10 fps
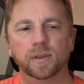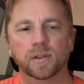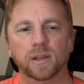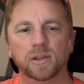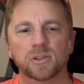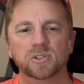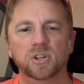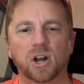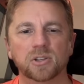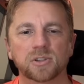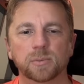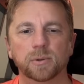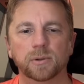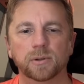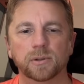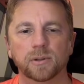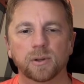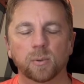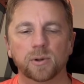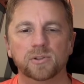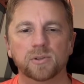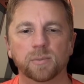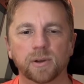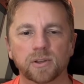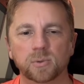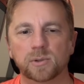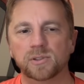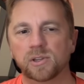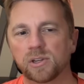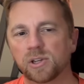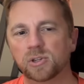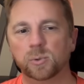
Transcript: Like just gossip. What's the buzz? What's the dish?